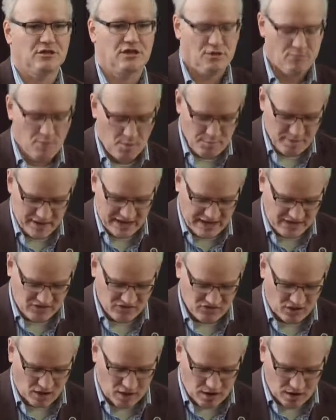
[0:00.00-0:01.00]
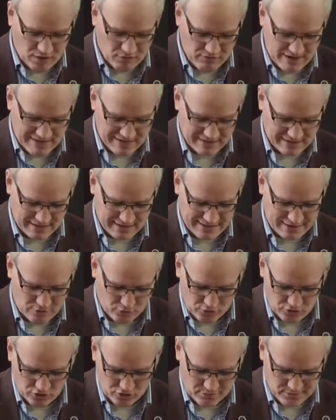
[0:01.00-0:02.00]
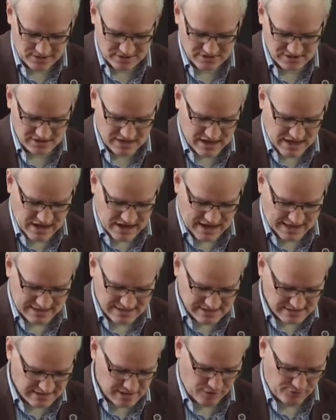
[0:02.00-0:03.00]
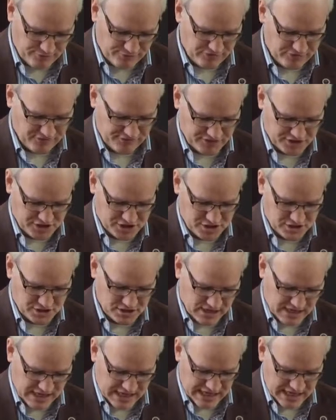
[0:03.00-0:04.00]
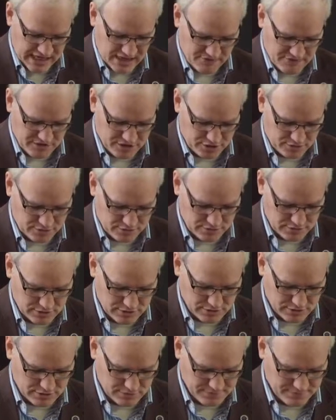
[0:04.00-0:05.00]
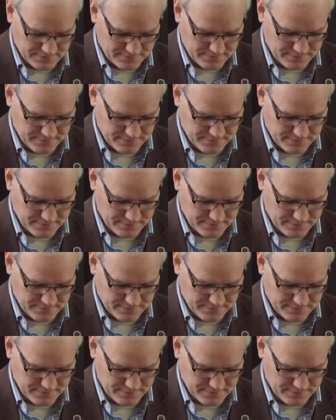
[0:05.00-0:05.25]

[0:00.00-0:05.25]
that human beings are radically autonomous and self-sufficient individuals.